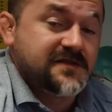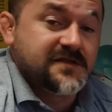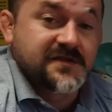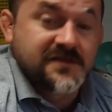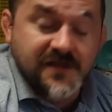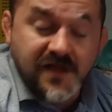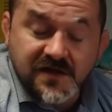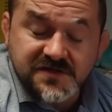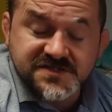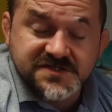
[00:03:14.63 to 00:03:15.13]

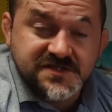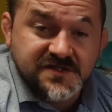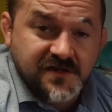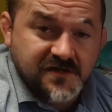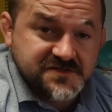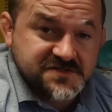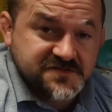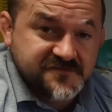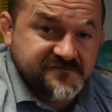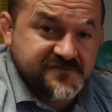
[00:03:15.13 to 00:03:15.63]
lots and
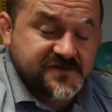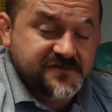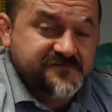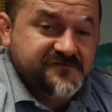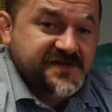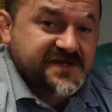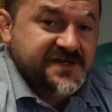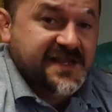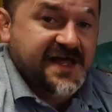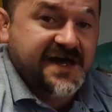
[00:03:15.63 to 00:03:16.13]
lots of
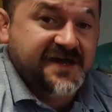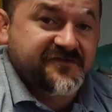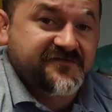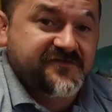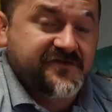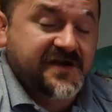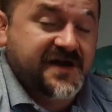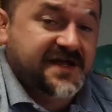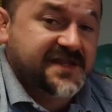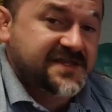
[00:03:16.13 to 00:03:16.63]
UV light
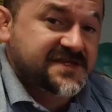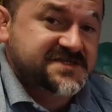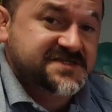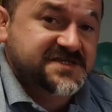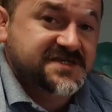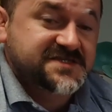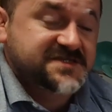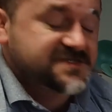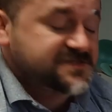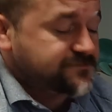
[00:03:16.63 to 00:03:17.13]
for our
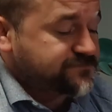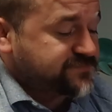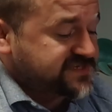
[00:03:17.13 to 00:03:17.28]
lizards.